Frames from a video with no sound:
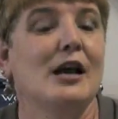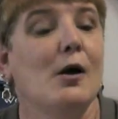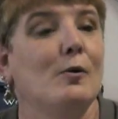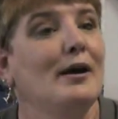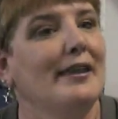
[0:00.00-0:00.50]
Yeah.
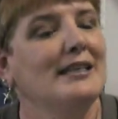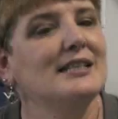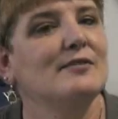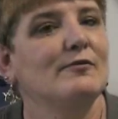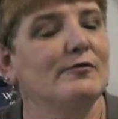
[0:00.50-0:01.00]
Well, that's
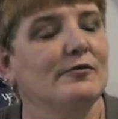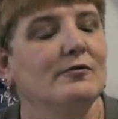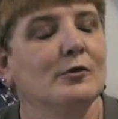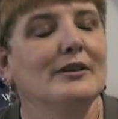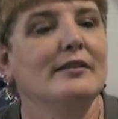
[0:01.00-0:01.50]

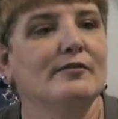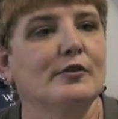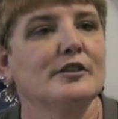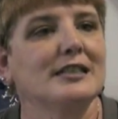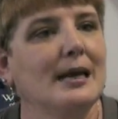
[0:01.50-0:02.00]
really the
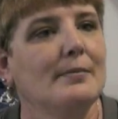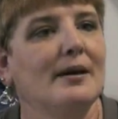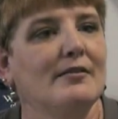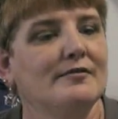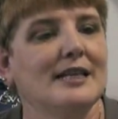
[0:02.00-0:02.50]
first step
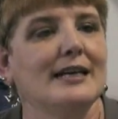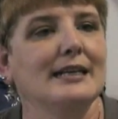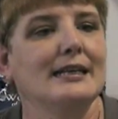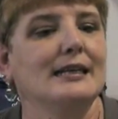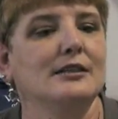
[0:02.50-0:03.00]
I've
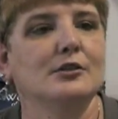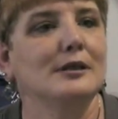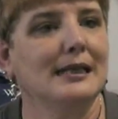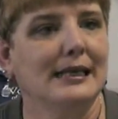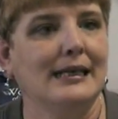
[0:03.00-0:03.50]
taken in
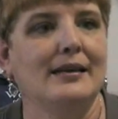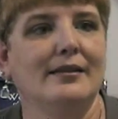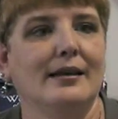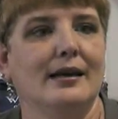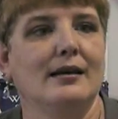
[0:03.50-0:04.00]
doing
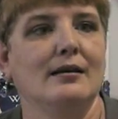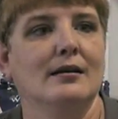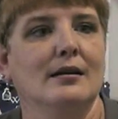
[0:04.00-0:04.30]
anything,